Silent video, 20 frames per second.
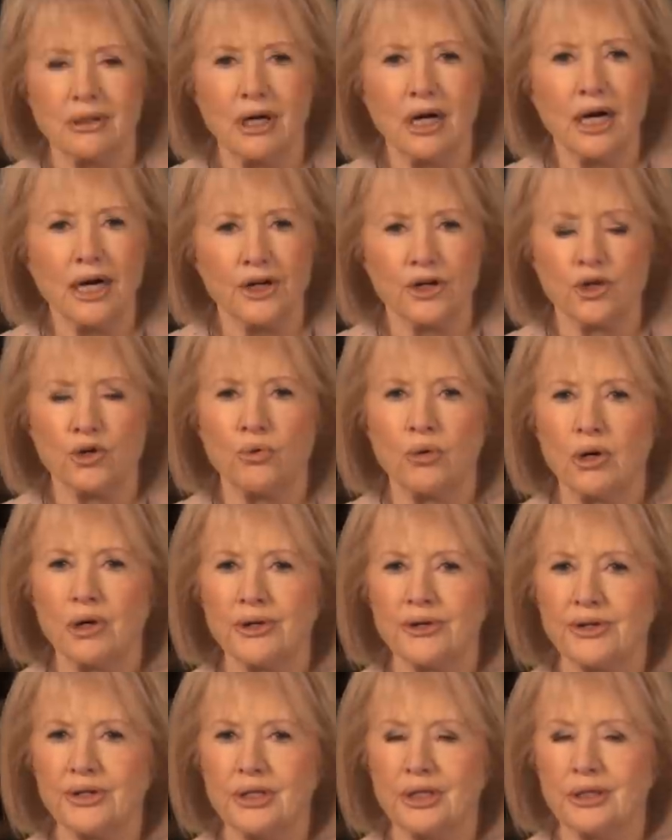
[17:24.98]
higher
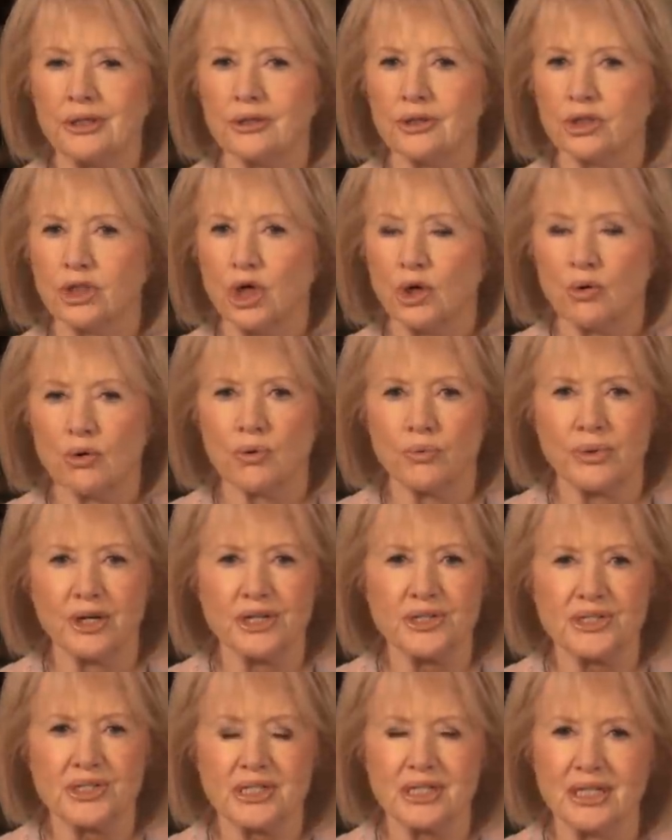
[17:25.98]
quality, lower
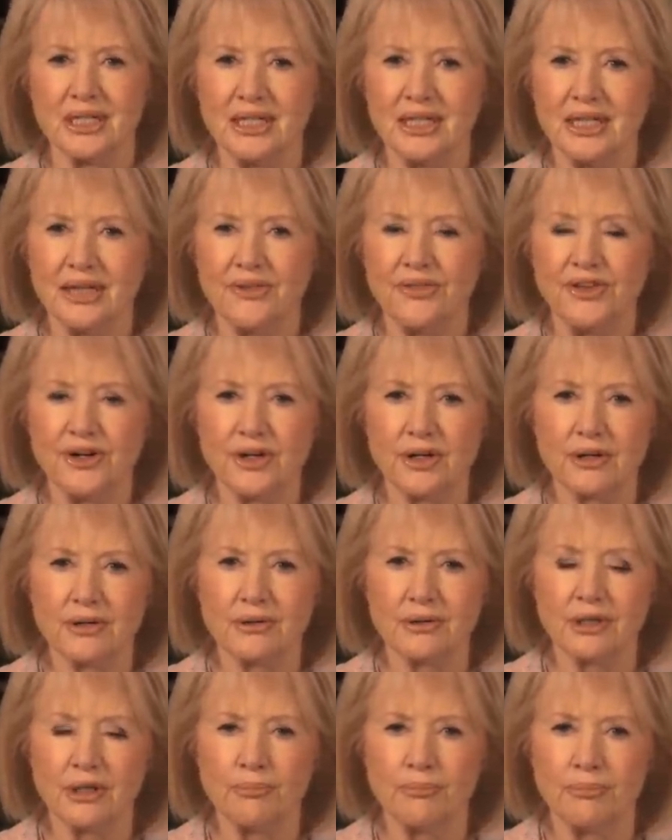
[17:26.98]
risk.
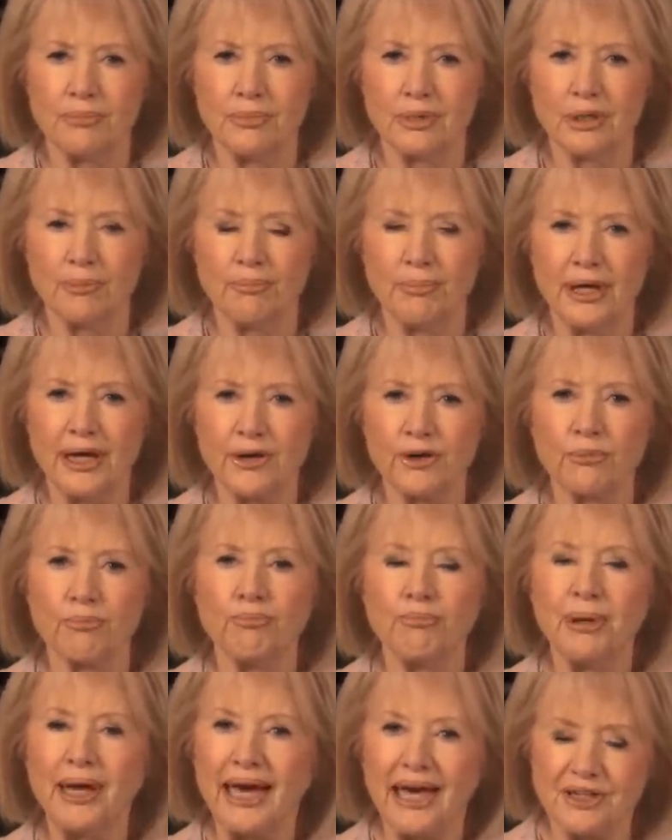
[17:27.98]
They're a better
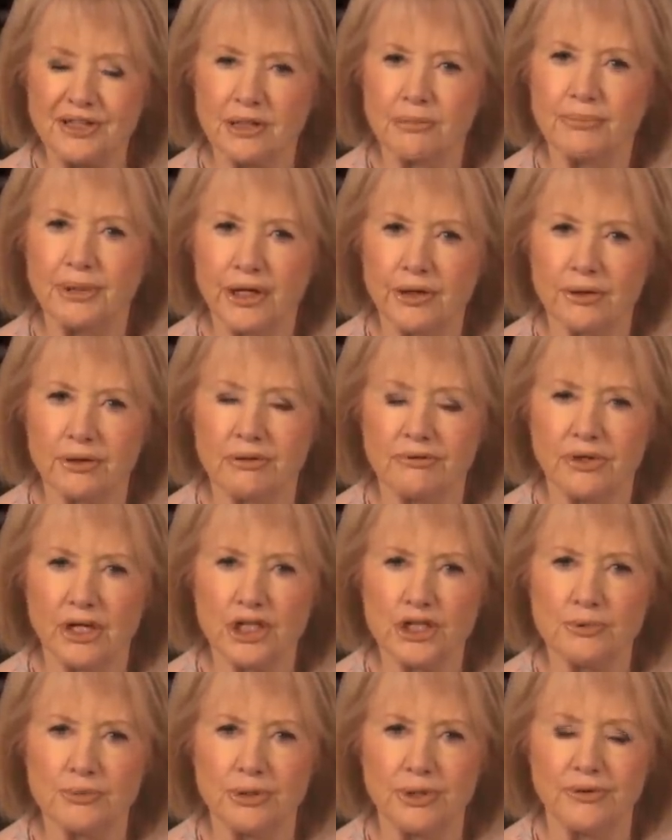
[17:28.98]
bet, a better
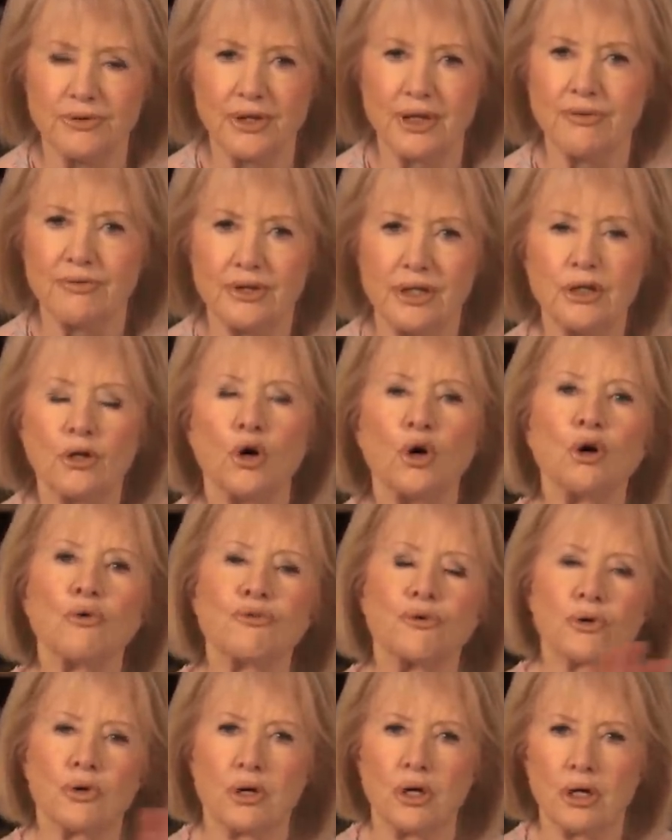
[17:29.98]
investment than the
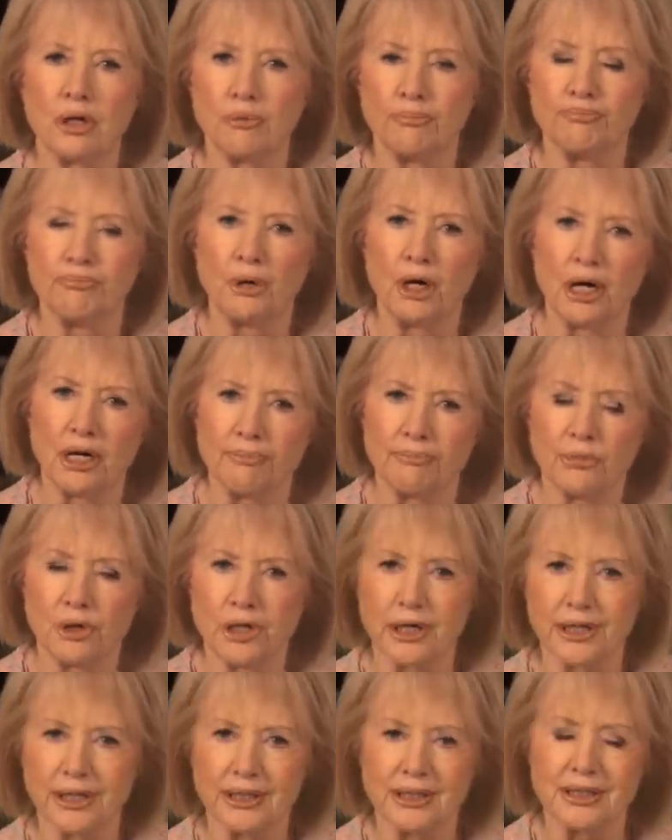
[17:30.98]
overall bond
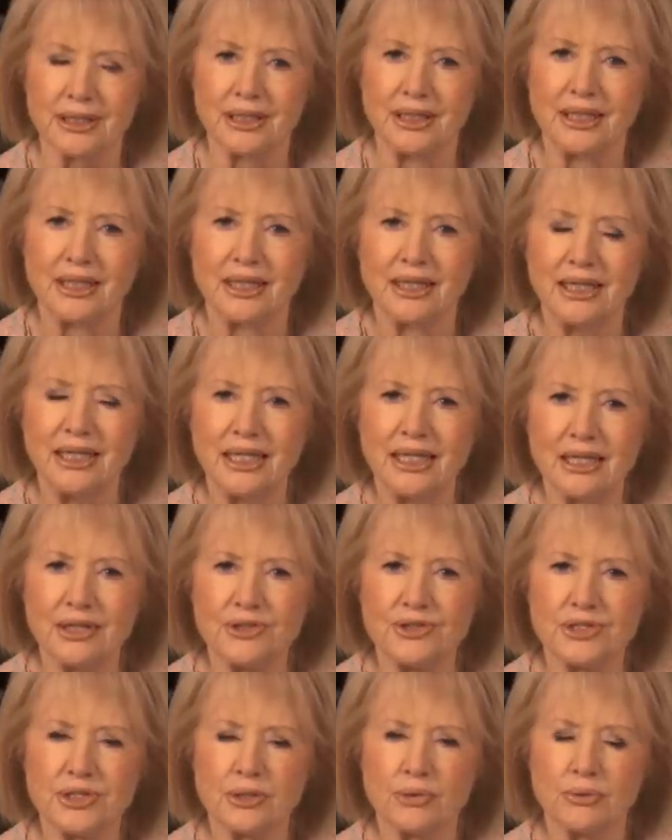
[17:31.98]
market
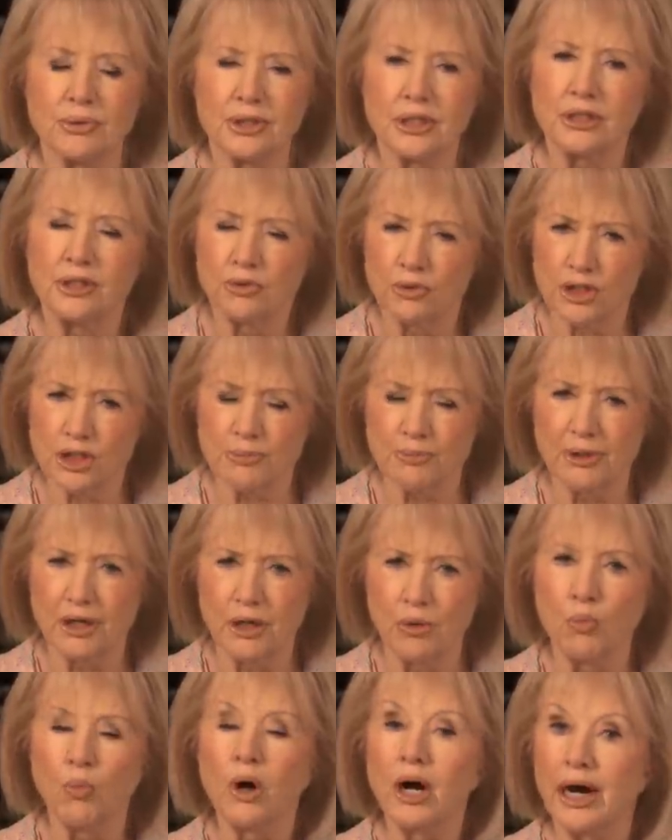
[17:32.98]
is. So can you
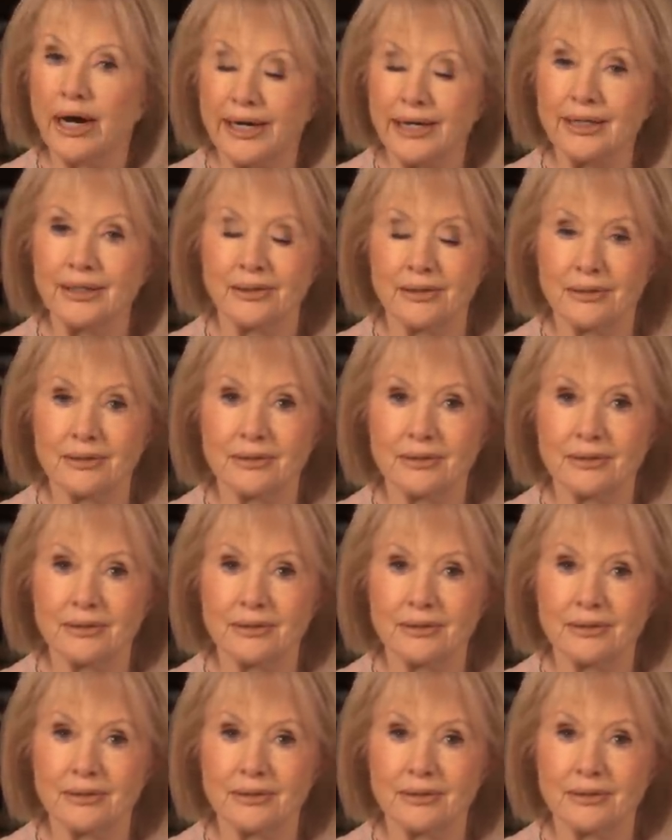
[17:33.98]
explain why?